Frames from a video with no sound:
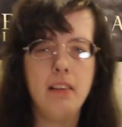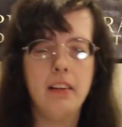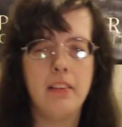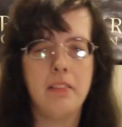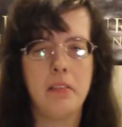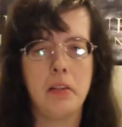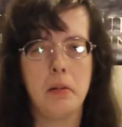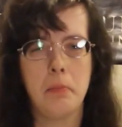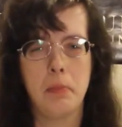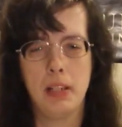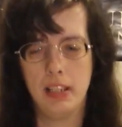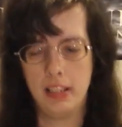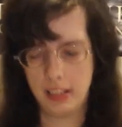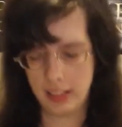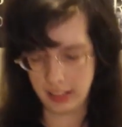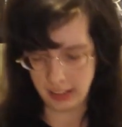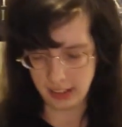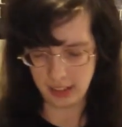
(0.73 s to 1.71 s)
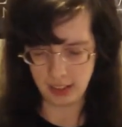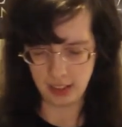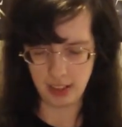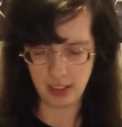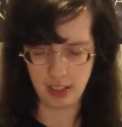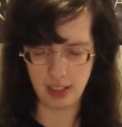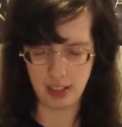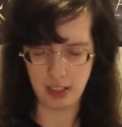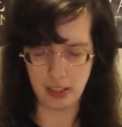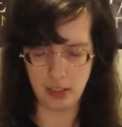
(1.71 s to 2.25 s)
Hello everybody
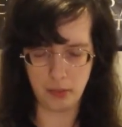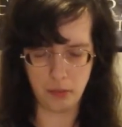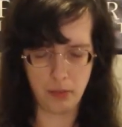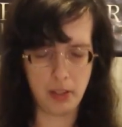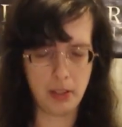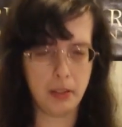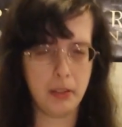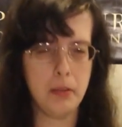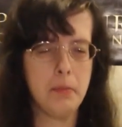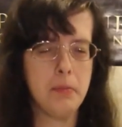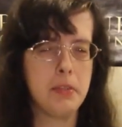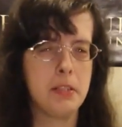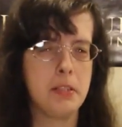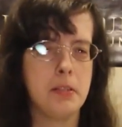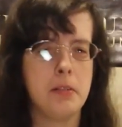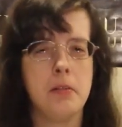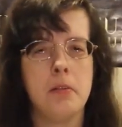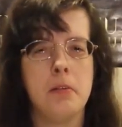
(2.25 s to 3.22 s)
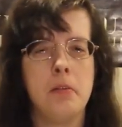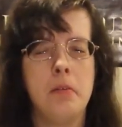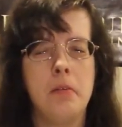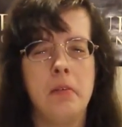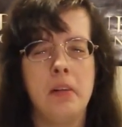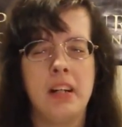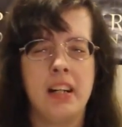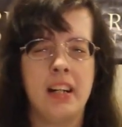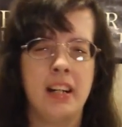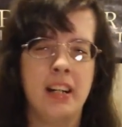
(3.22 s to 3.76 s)
and welcome
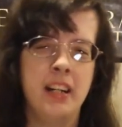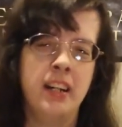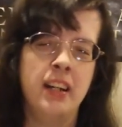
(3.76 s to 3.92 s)
to